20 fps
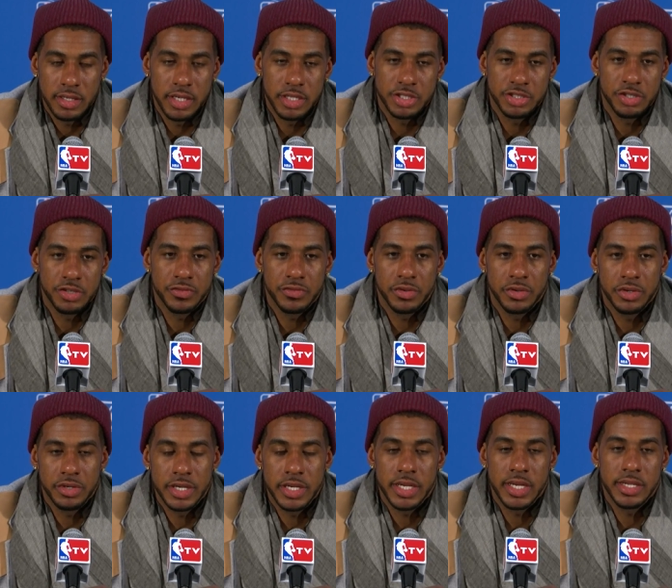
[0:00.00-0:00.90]
cheer
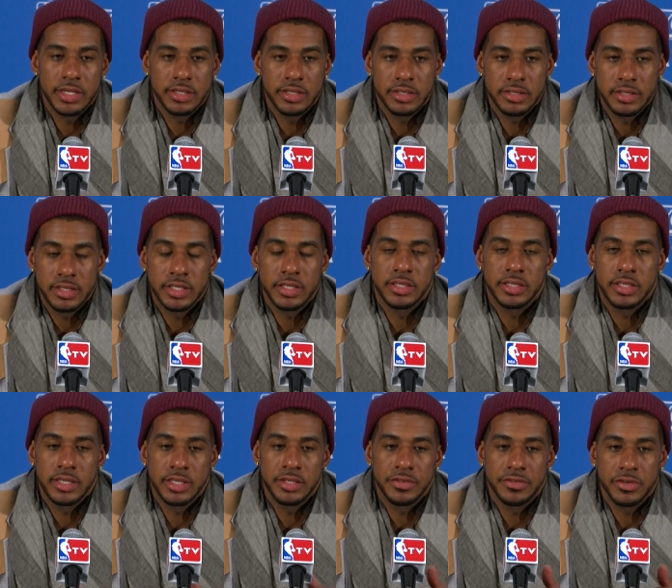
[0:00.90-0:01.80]
for
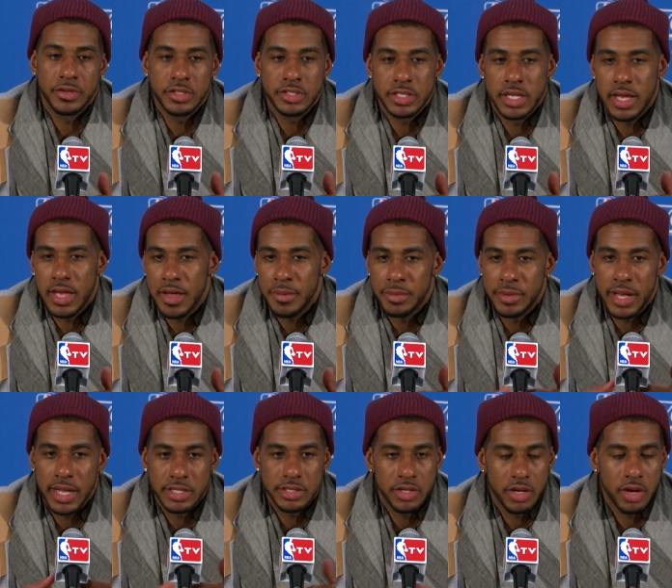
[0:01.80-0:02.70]
in the first half. But
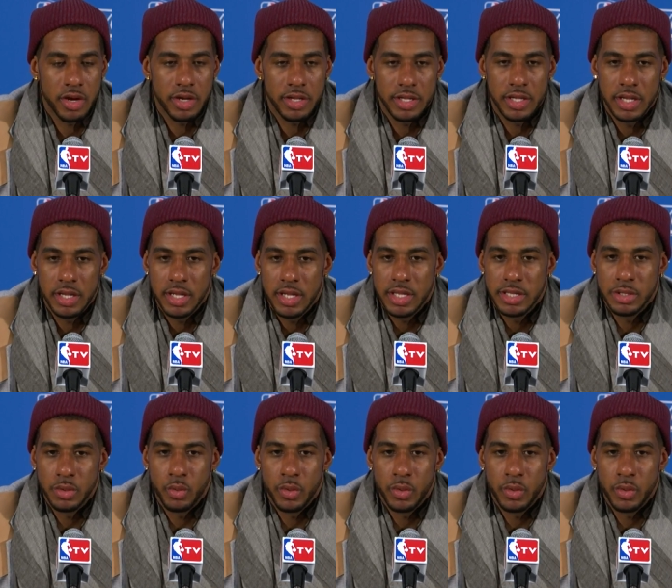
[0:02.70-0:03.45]
I thought the